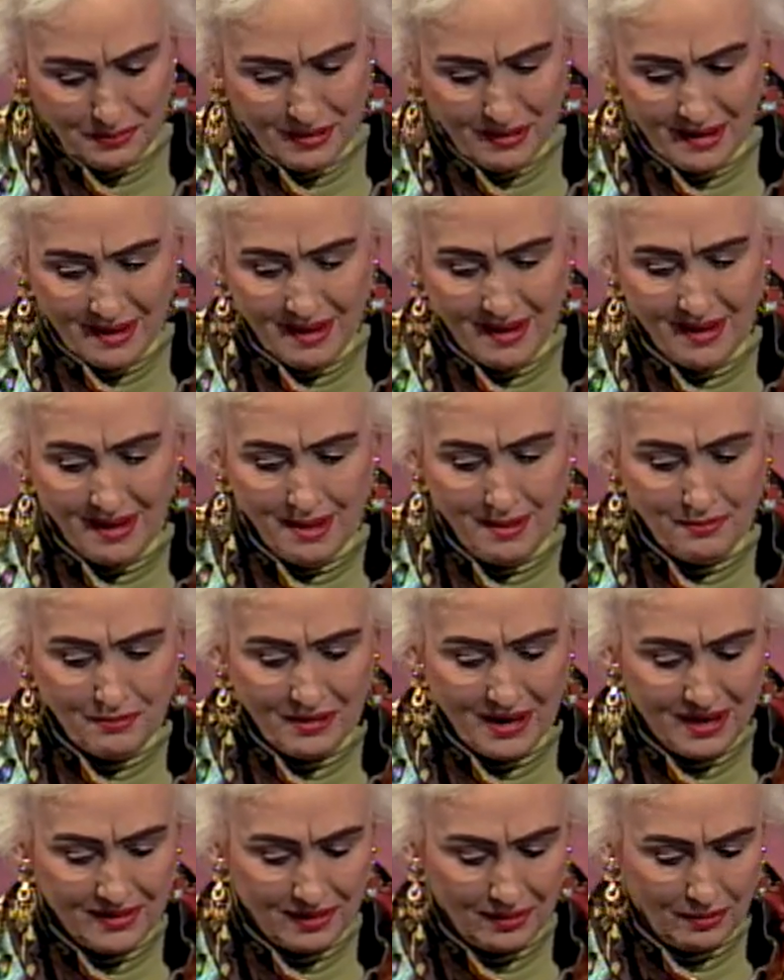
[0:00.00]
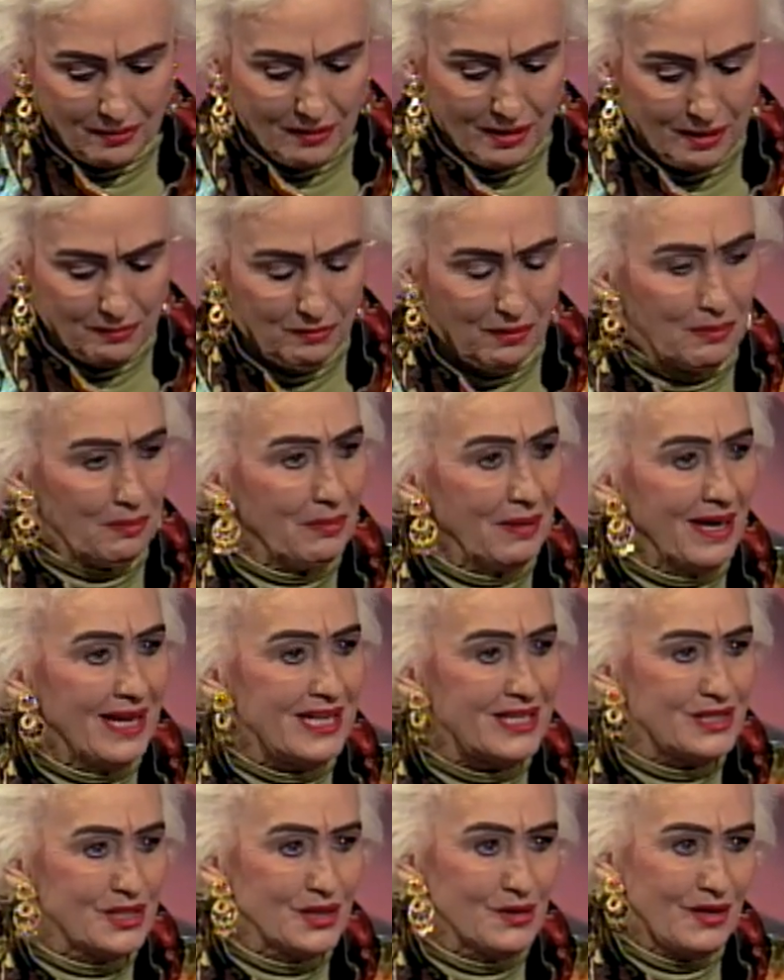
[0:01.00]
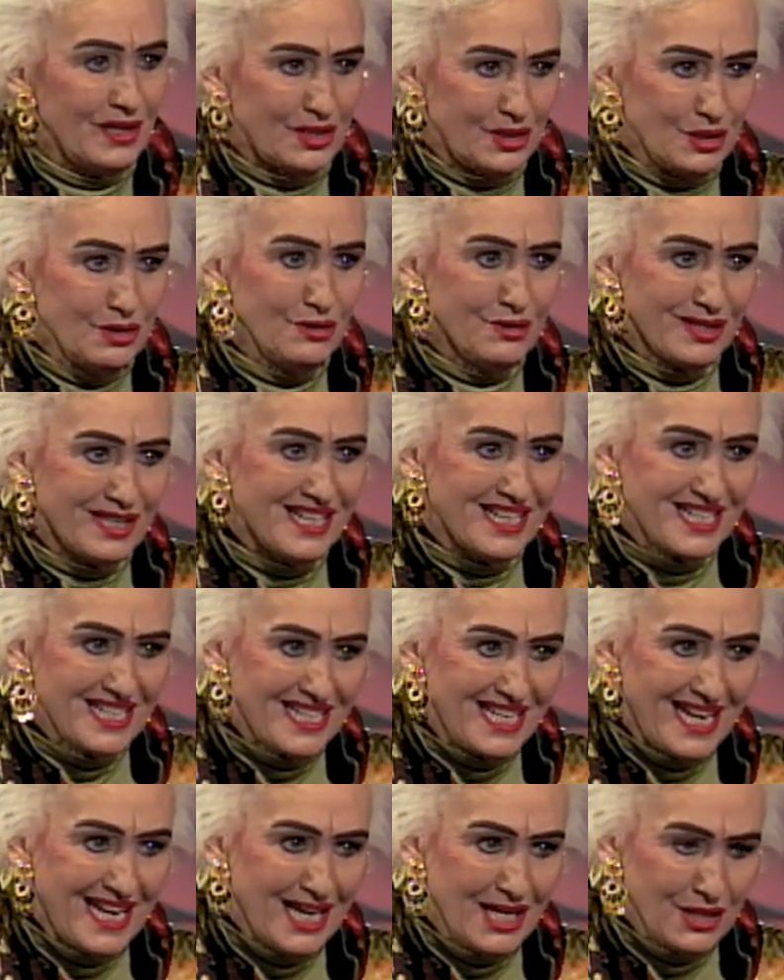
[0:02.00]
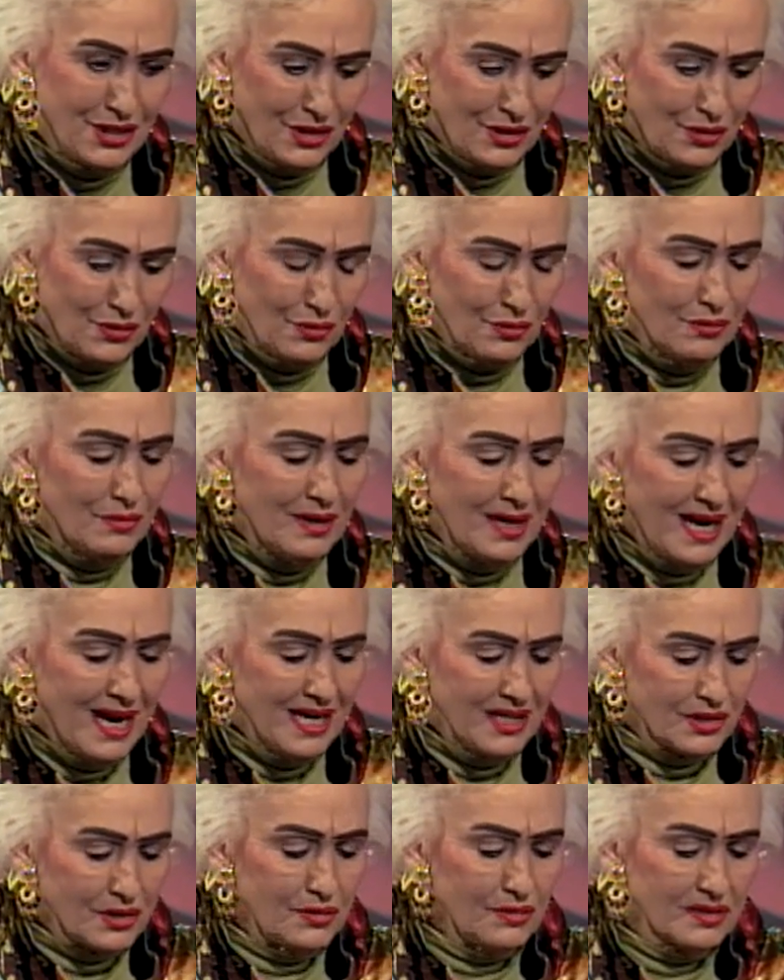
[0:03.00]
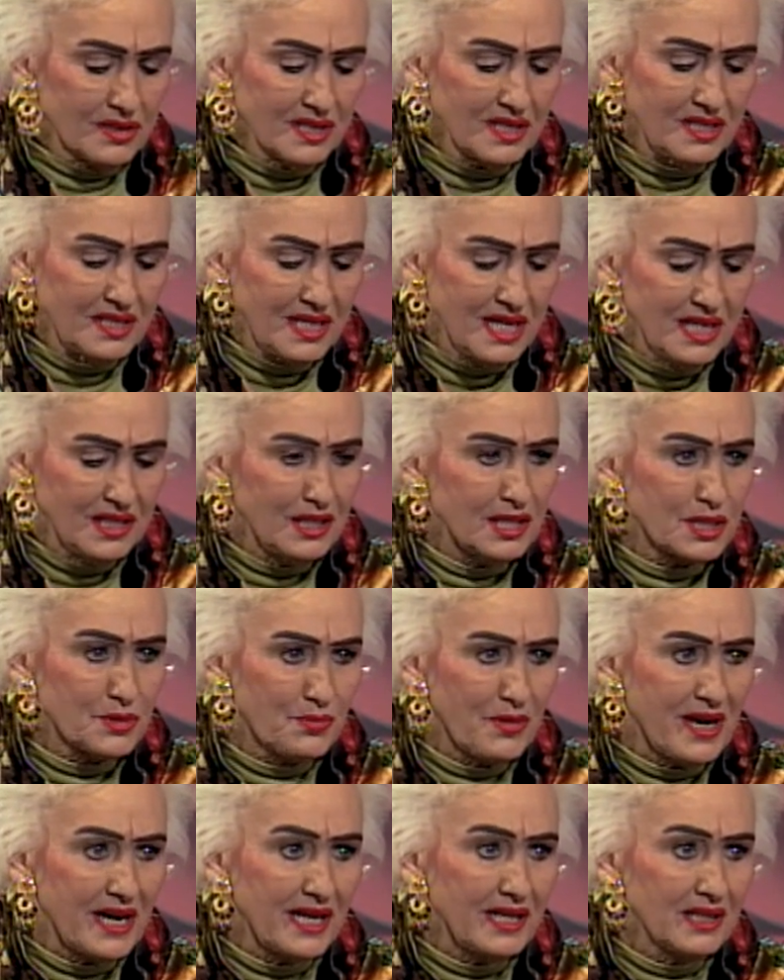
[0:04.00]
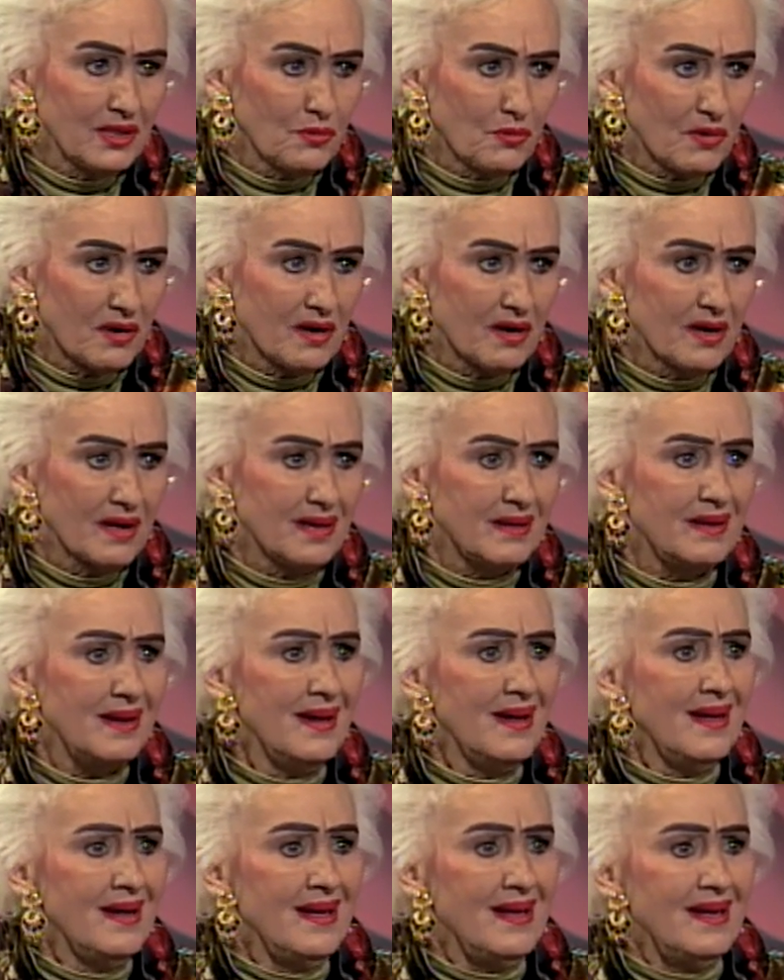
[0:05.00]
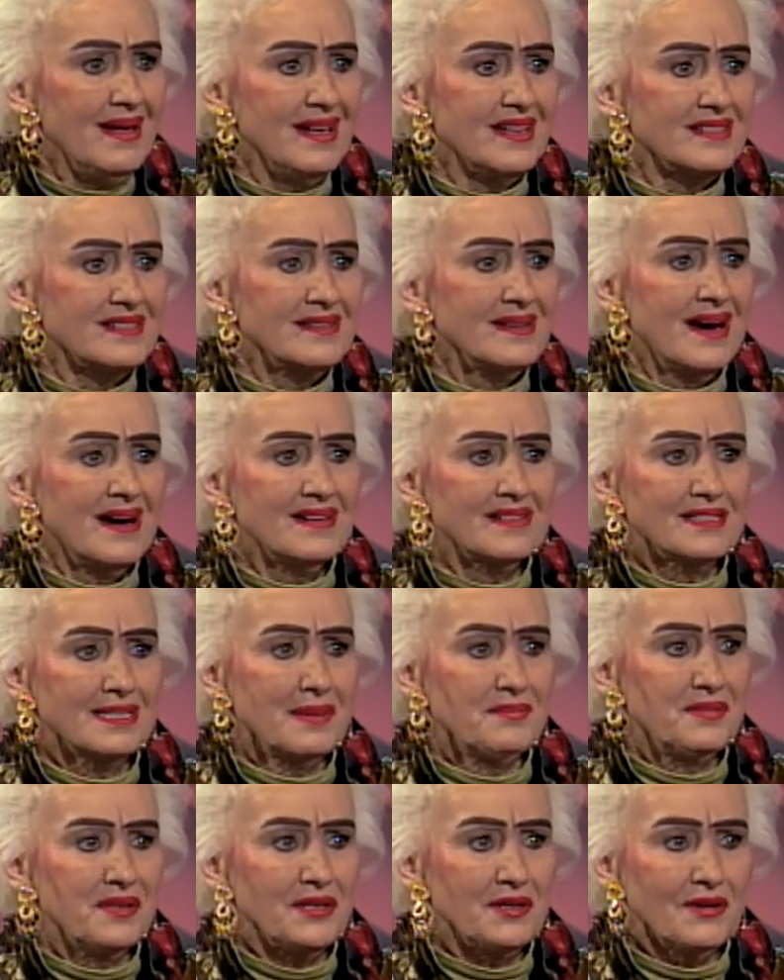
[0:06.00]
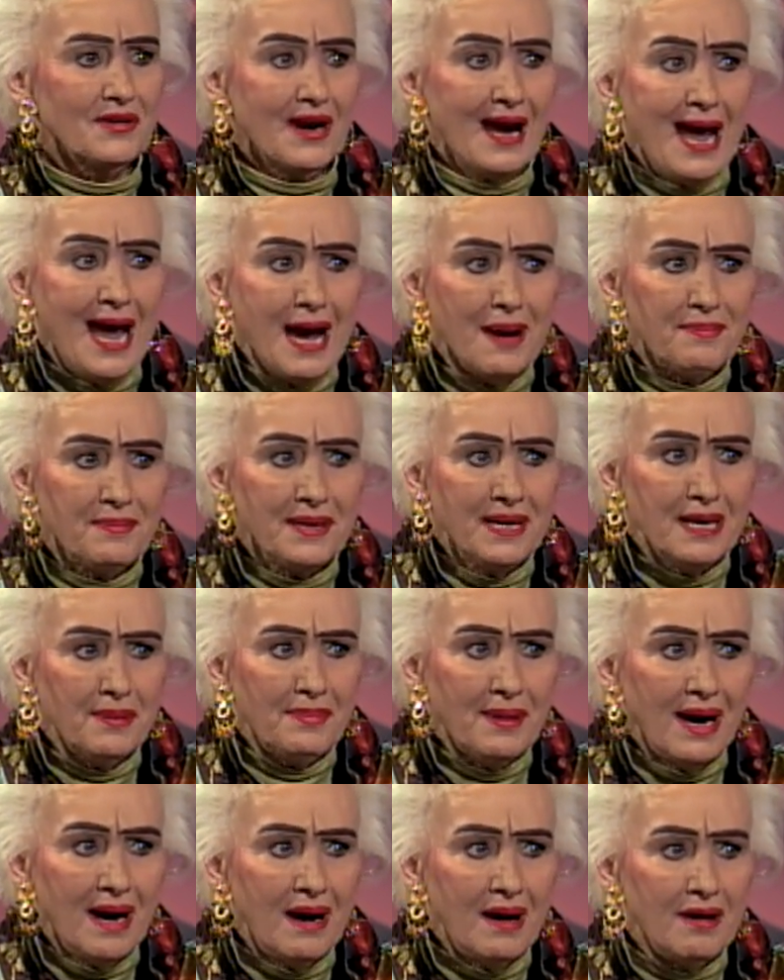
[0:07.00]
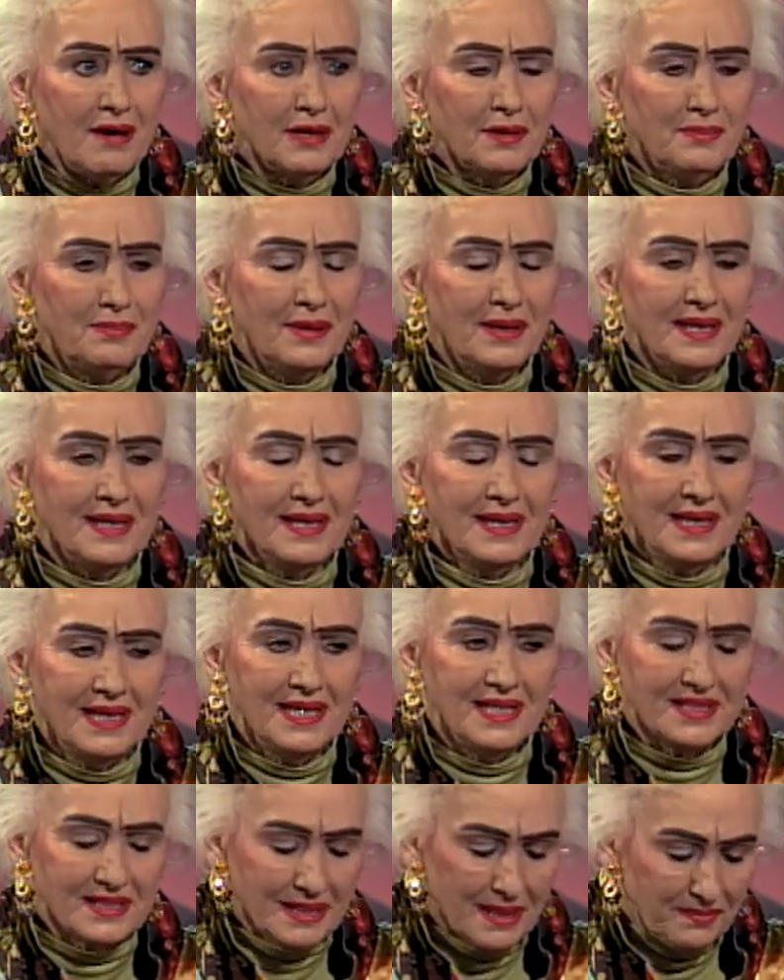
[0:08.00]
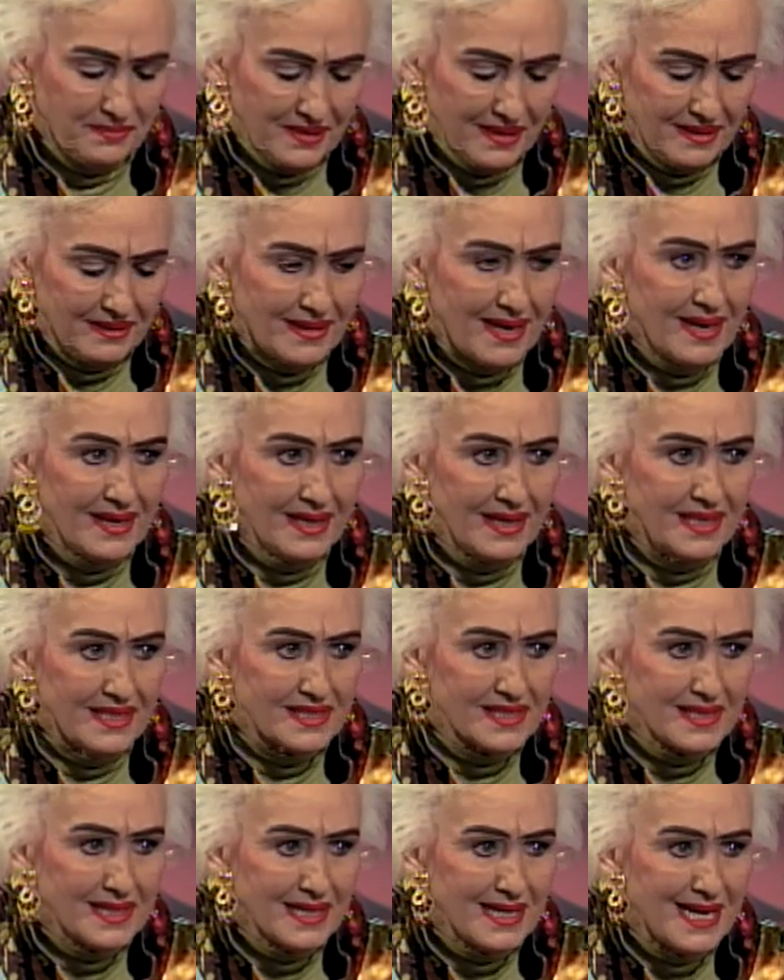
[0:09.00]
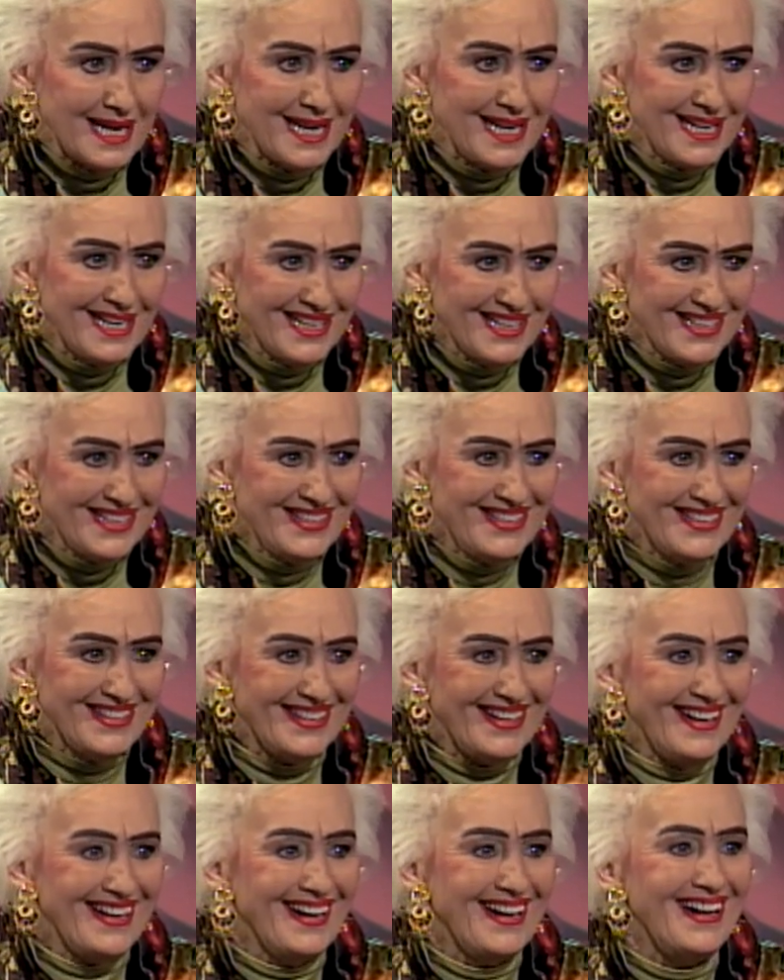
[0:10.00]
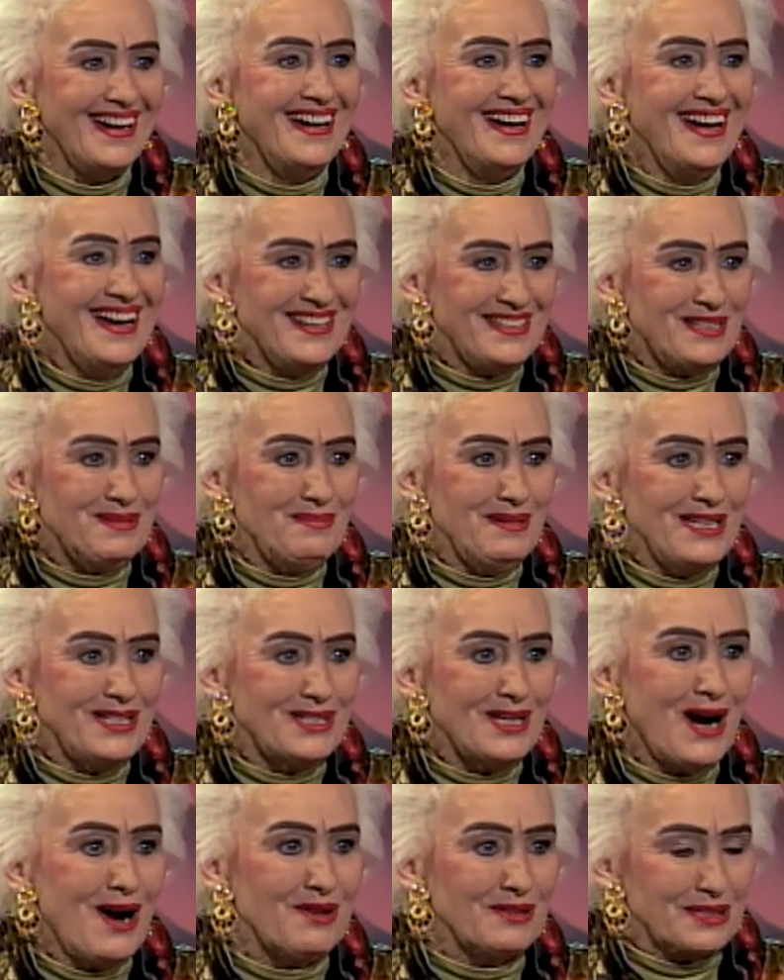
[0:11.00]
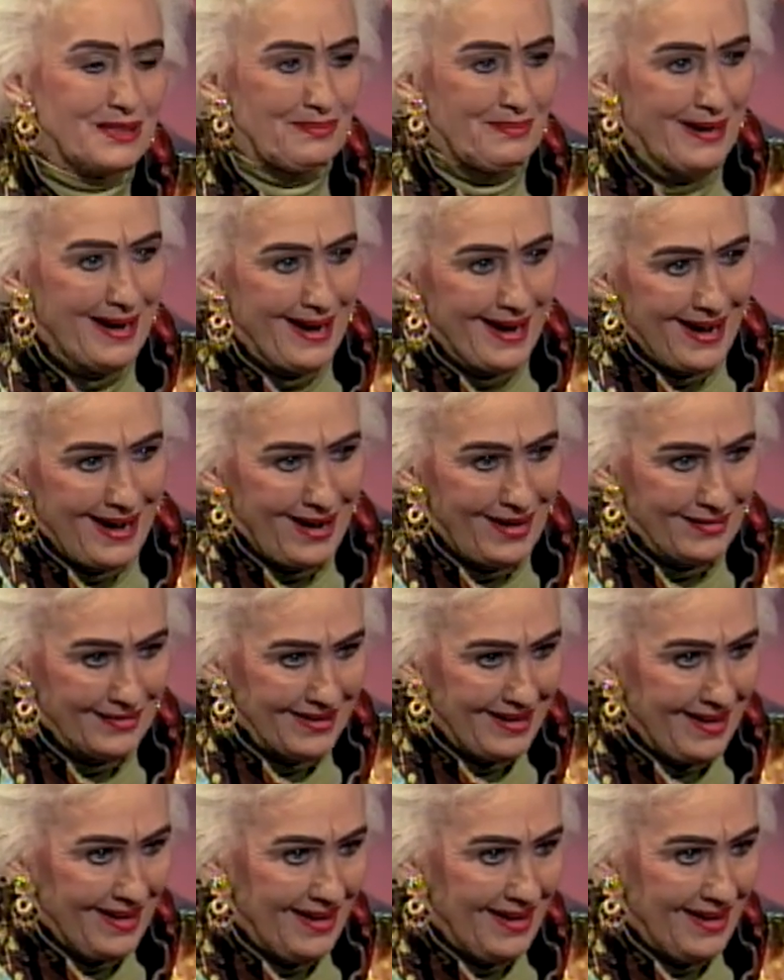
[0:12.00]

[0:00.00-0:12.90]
pray the Lord will bless you as you continue spreading the word. It's not something you're happy about, but it is something that is needed to be talked about,